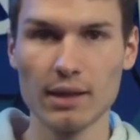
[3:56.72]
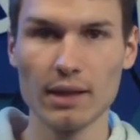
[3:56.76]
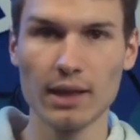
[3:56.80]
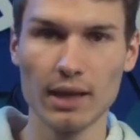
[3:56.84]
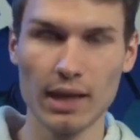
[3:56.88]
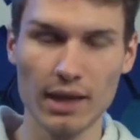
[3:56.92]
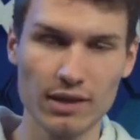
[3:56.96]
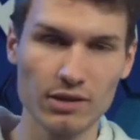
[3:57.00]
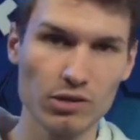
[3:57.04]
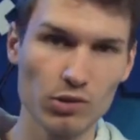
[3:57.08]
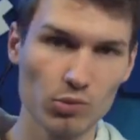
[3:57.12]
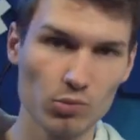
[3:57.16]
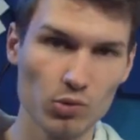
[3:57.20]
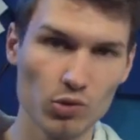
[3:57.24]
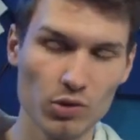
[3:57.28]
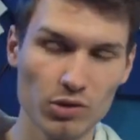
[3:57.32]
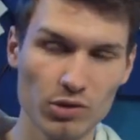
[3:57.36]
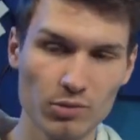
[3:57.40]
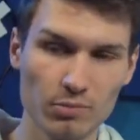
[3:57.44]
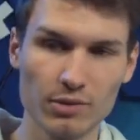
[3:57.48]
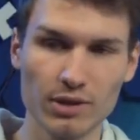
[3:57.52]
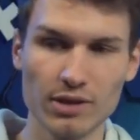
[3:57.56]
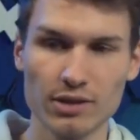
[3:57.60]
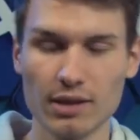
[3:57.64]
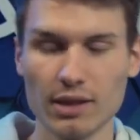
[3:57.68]
as the
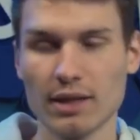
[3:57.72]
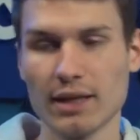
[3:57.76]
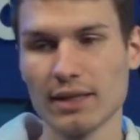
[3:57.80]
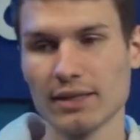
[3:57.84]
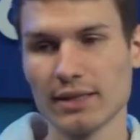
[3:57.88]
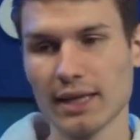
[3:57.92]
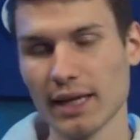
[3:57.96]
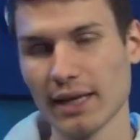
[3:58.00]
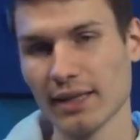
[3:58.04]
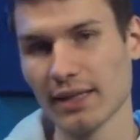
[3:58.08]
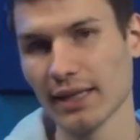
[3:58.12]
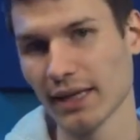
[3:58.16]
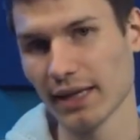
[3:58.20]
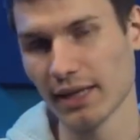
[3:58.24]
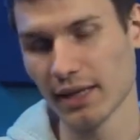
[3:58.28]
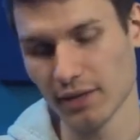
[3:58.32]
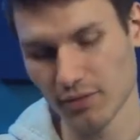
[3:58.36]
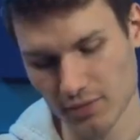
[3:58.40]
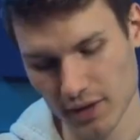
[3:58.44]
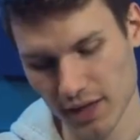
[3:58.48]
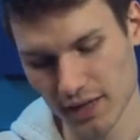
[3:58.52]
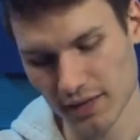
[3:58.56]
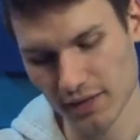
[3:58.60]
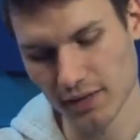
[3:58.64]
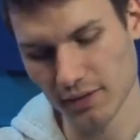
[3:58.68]
water meter is ideally
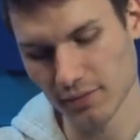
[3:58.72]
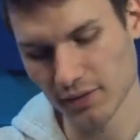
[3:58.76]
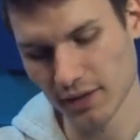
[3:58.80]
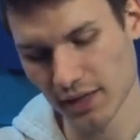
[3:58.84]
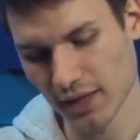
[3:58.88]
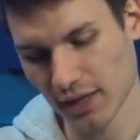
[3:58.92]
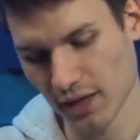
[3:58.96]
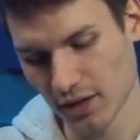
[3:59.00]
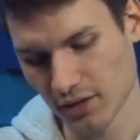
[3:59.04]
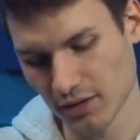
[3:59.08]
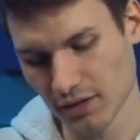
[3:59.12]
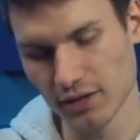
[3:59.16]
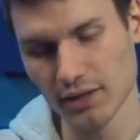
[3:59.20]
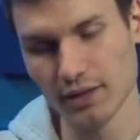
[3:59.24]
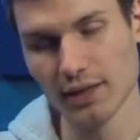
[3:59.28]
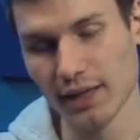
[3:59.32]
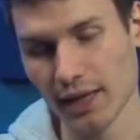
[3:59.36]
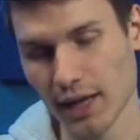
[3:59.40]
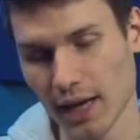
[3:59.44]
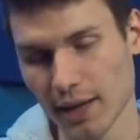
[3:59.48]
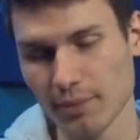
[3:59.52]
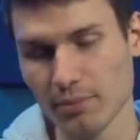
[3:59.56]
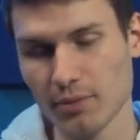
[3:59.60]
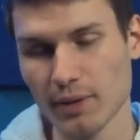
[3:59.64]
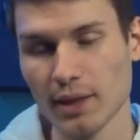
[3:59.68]
relatively close to the
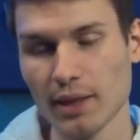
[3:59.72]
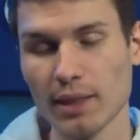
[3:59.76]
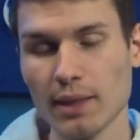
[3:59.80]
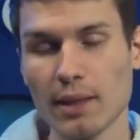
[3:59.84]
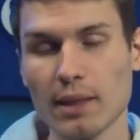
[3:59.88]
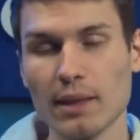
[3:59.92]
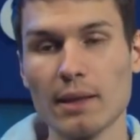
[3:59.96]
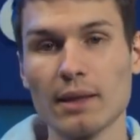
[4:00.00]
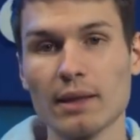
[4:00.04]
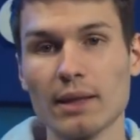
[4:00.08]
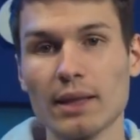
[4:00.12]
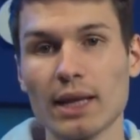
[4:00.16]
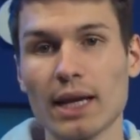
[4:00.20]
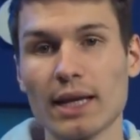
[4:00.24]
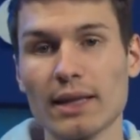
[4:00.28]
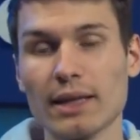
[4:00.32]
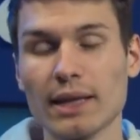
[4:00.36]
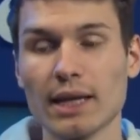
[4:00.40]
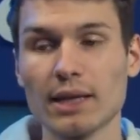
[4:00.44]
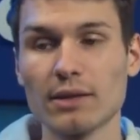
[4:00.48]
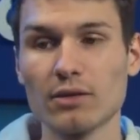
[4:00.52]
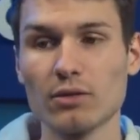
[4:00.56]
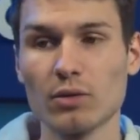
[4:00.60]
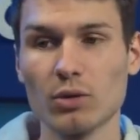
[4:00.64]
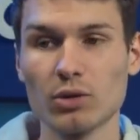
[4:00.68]
camera and
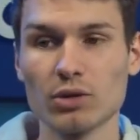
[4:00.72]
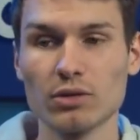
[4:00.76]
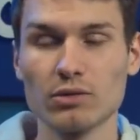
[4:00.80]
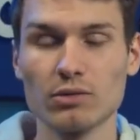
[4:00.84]
therefore the